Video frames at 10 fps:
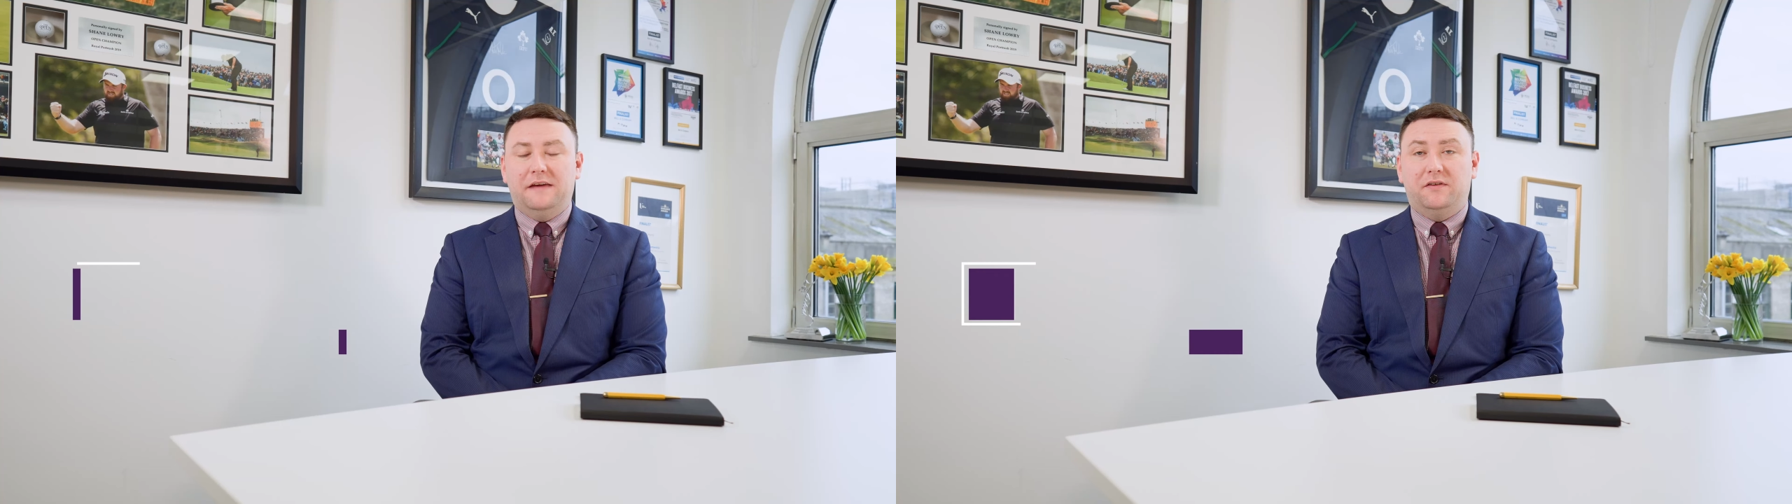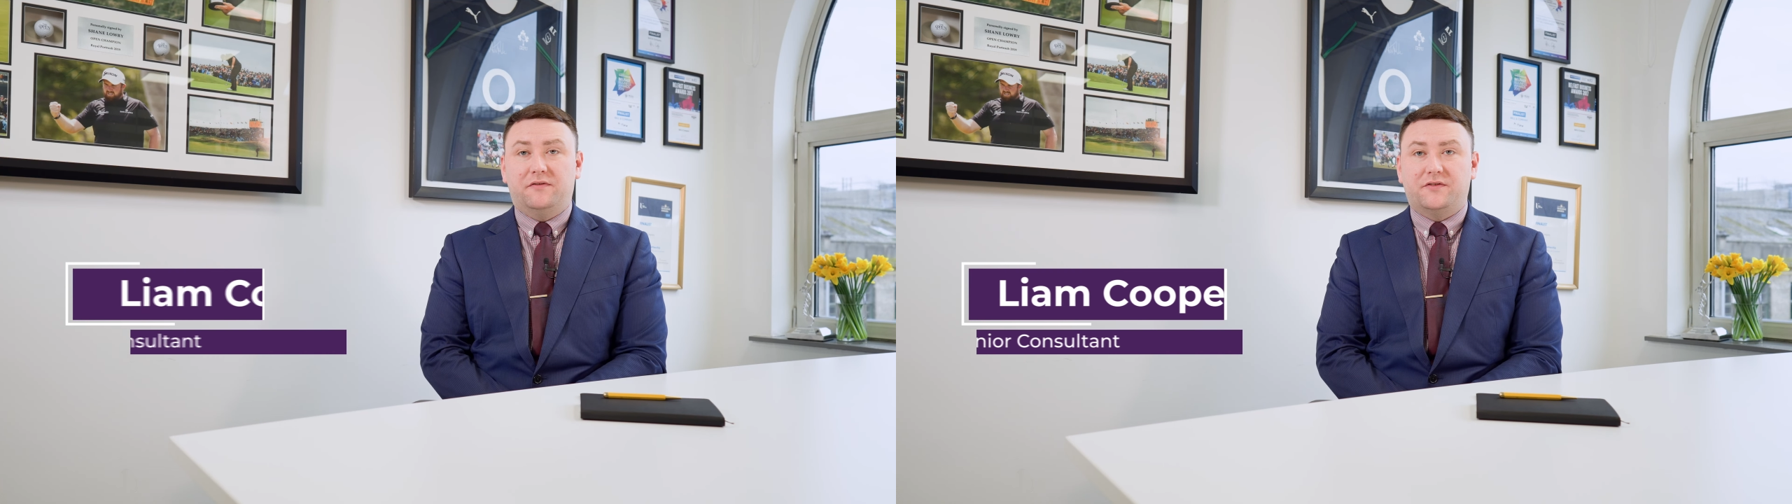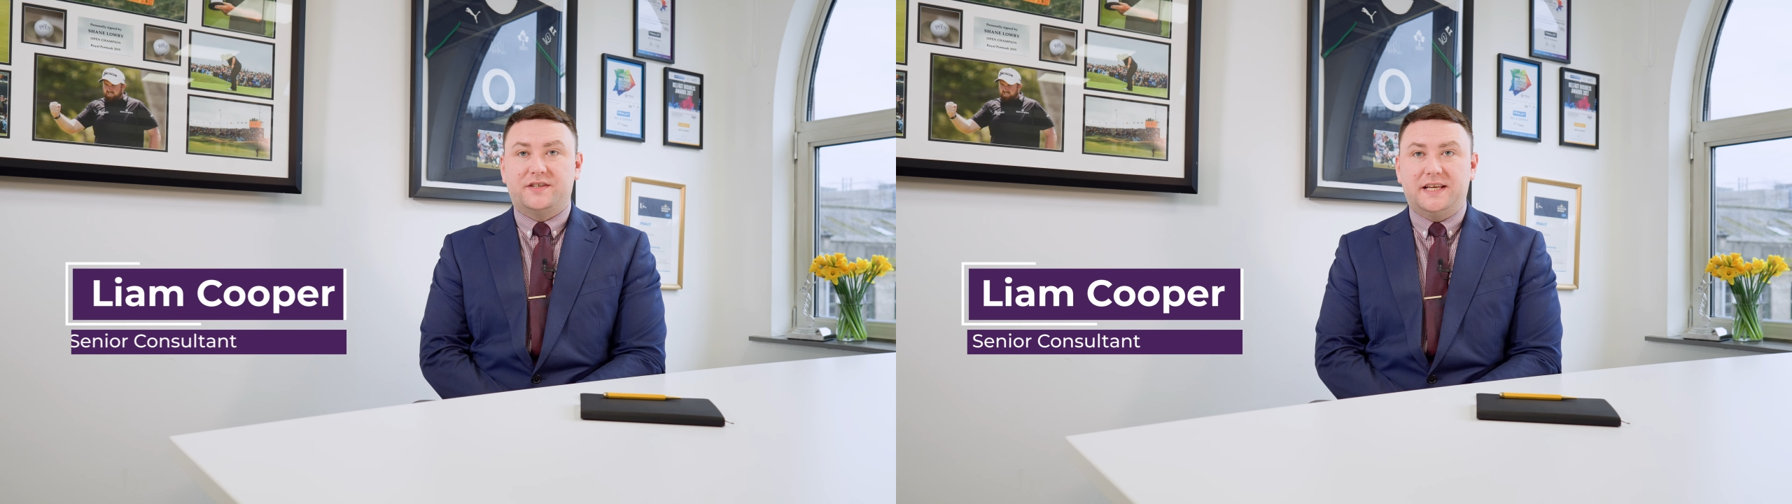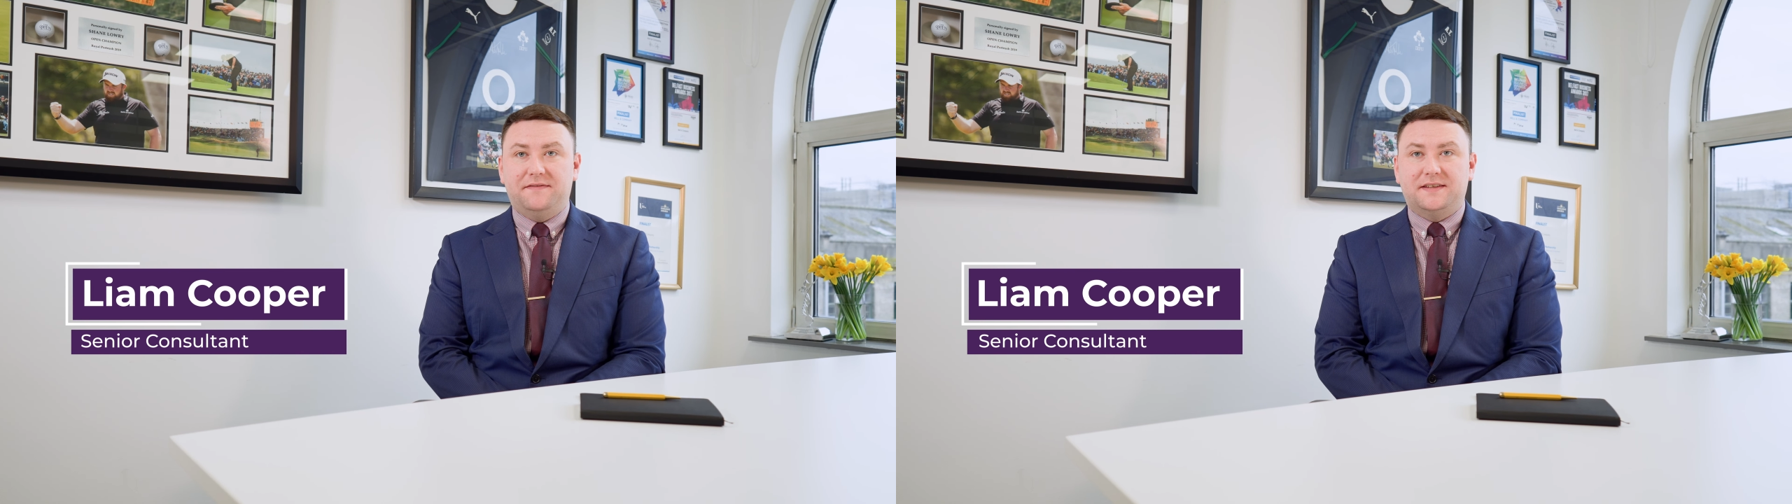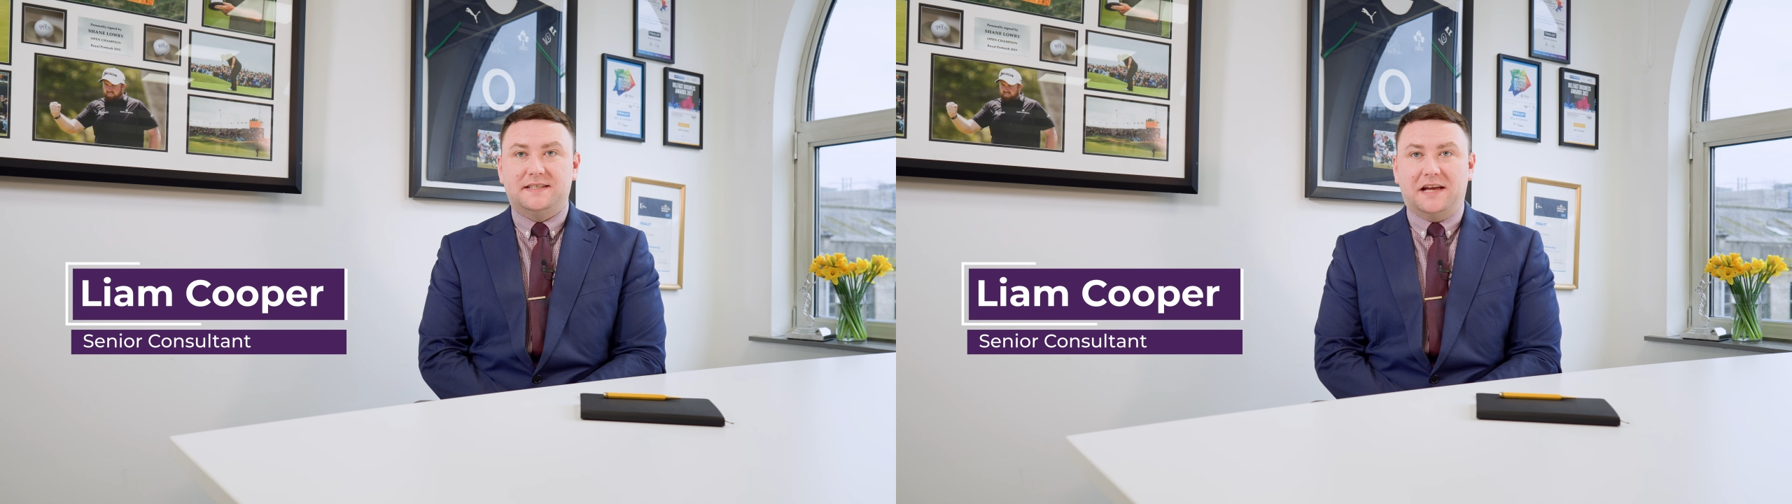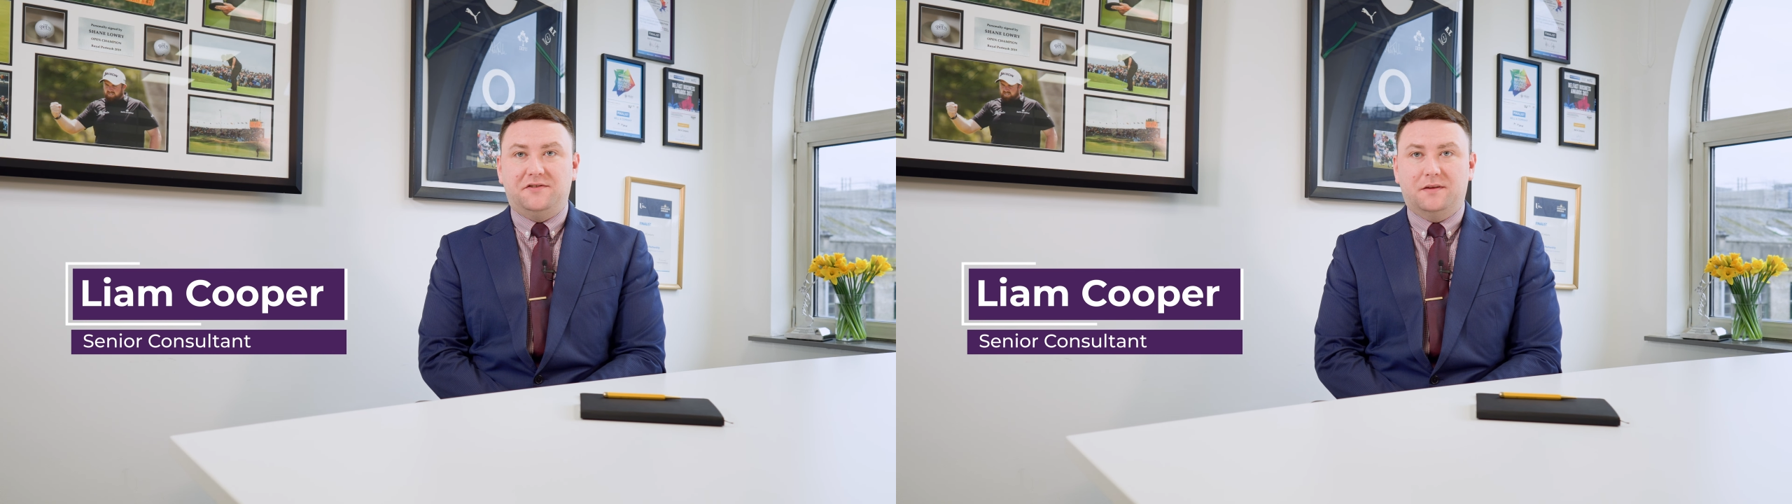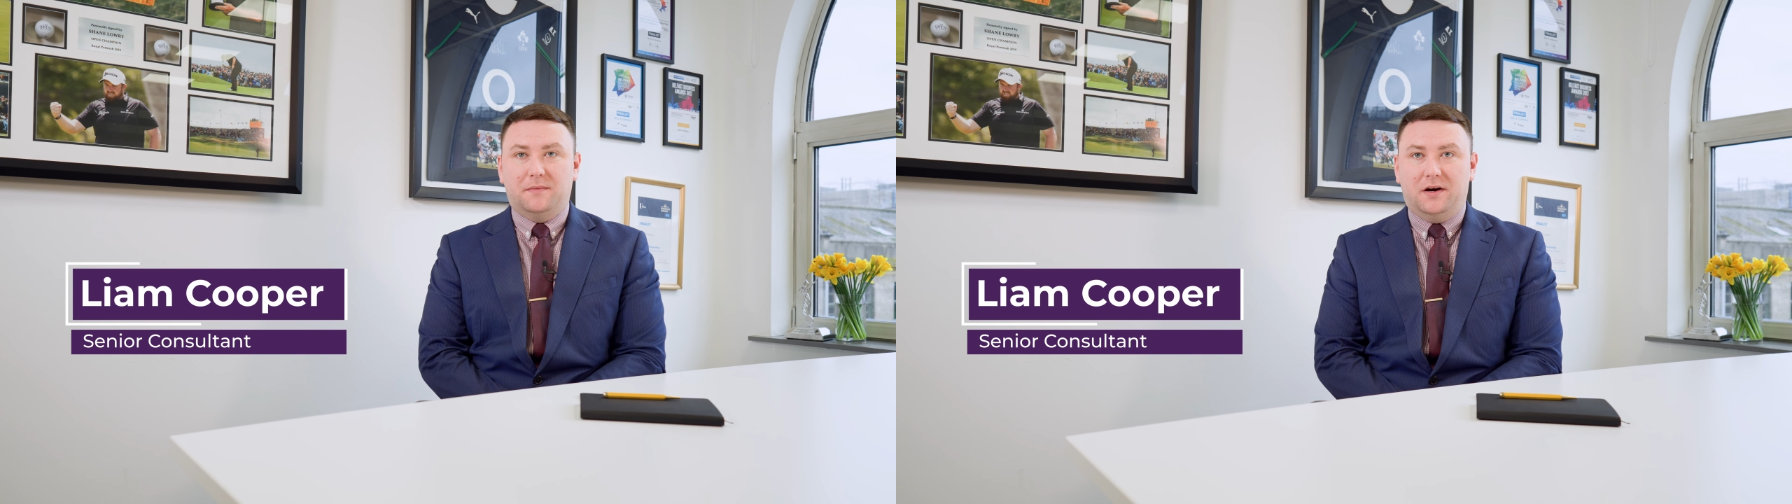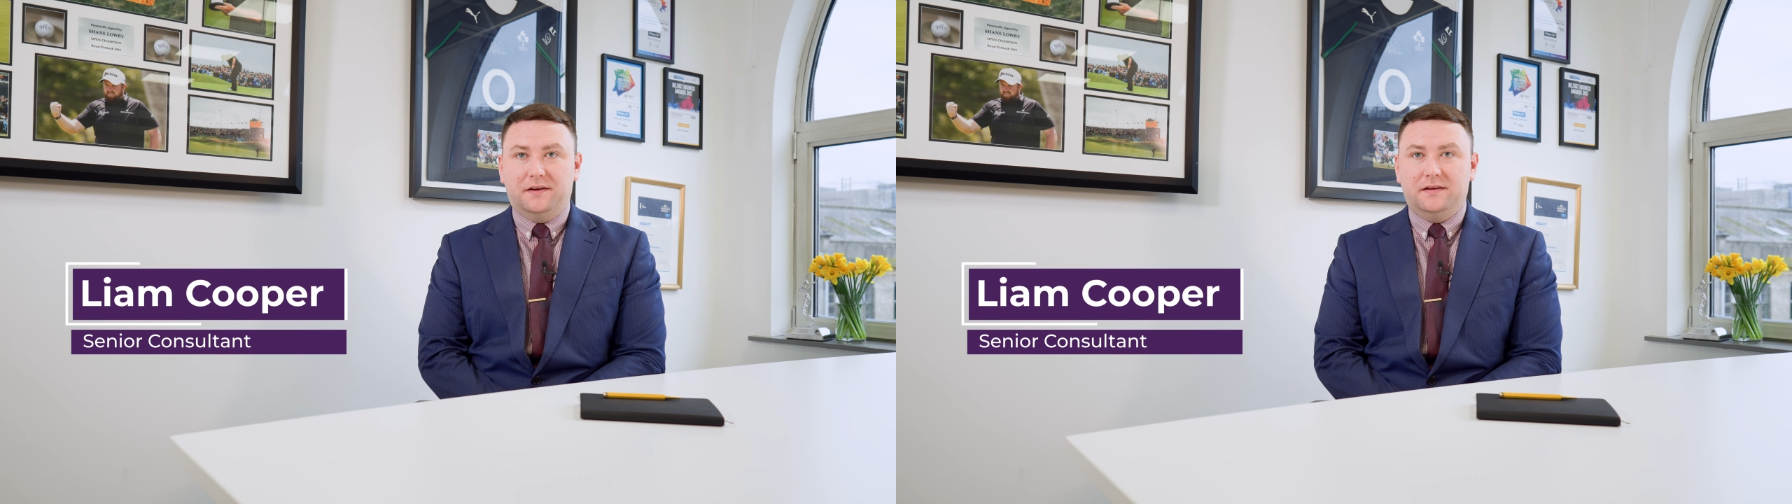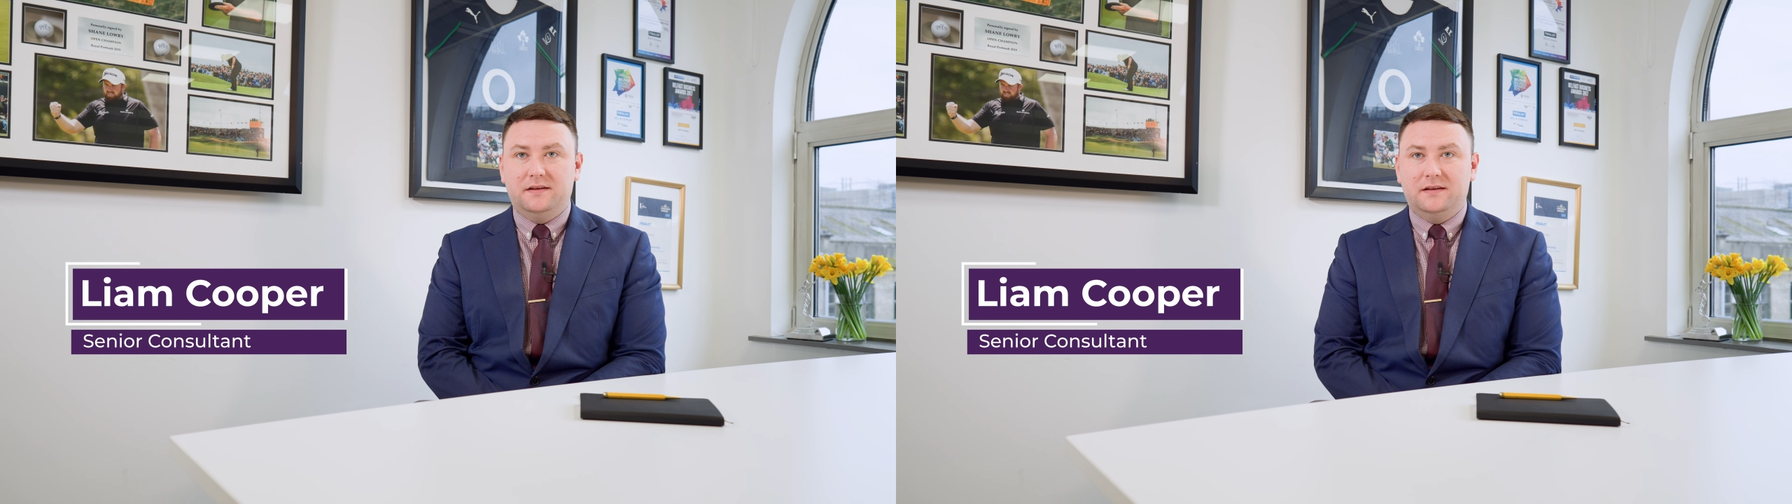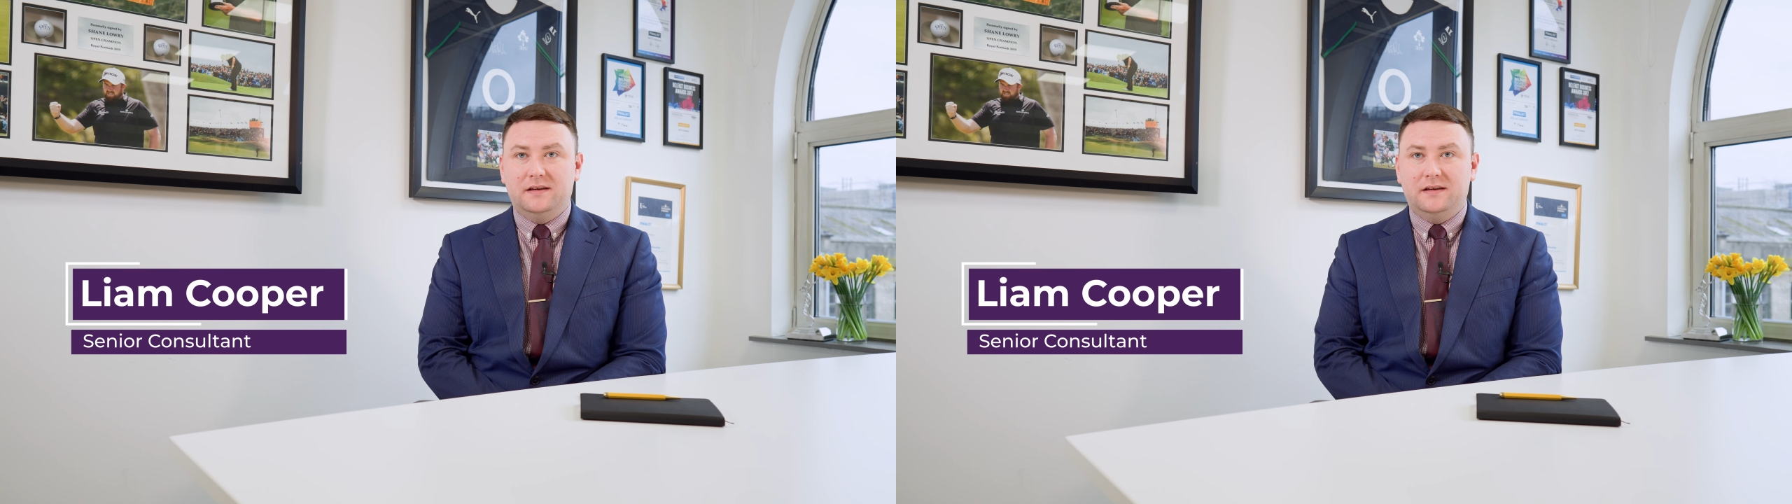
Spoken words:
If you've received a statutory demand,